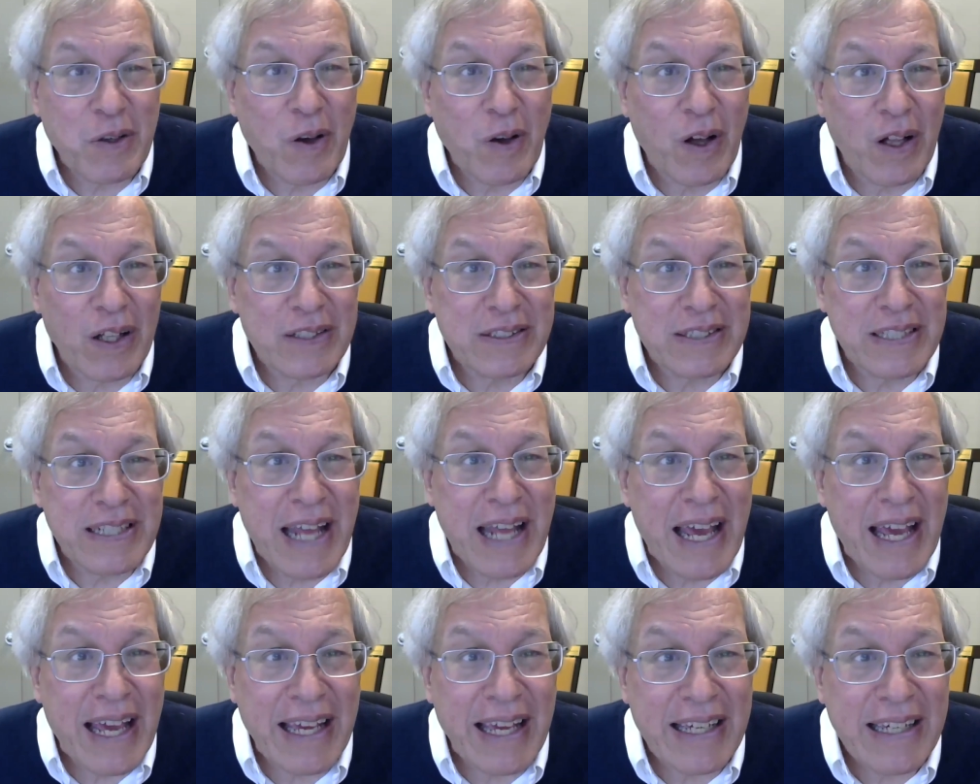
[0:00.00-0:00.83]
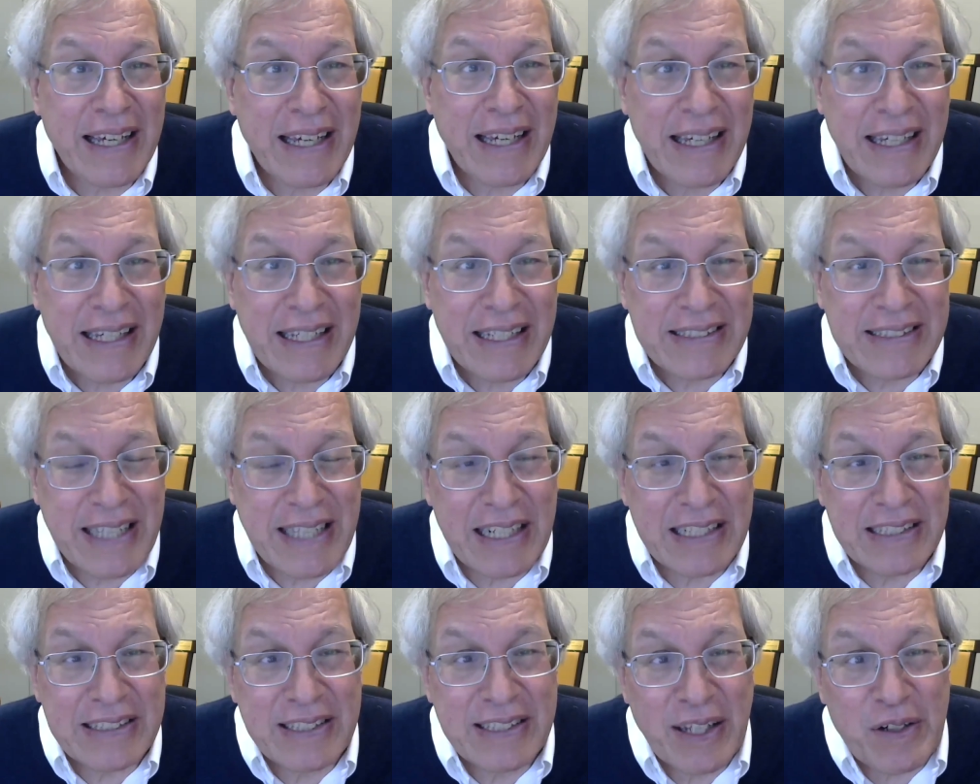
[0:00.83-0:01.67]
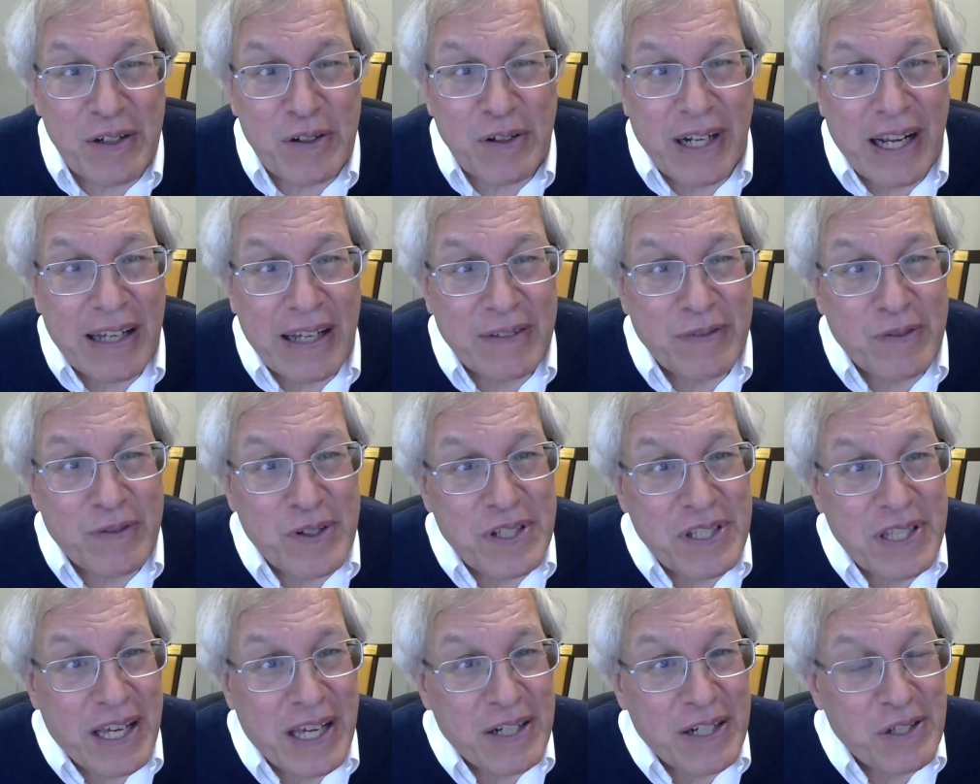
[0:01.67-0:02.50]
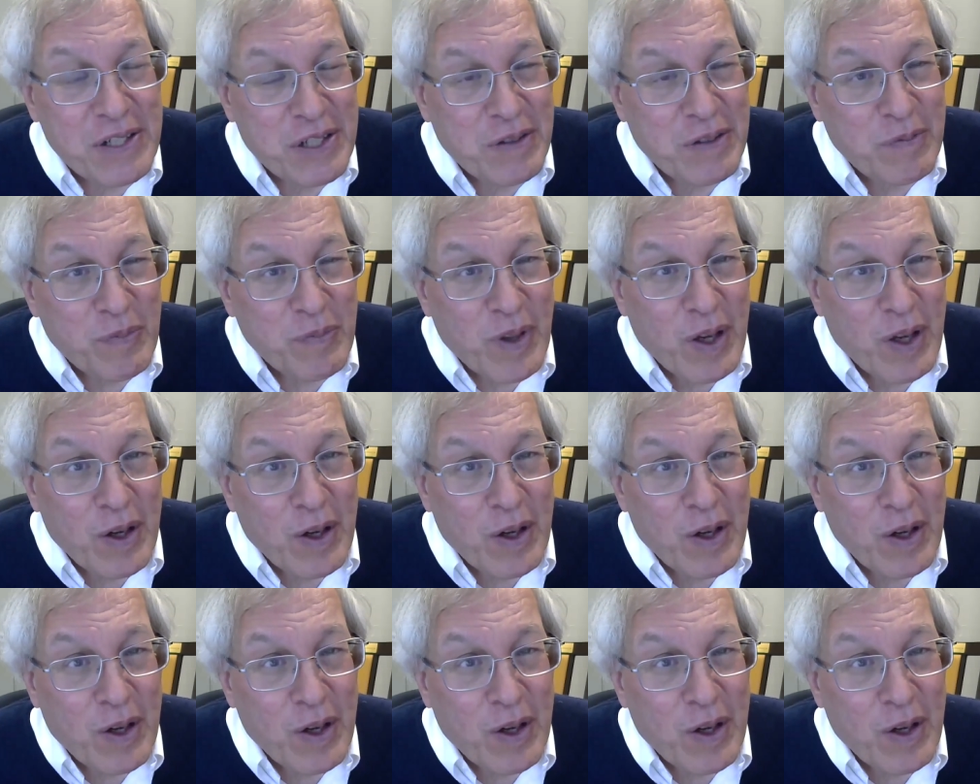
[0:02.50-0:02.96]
call today has had a dinner conversation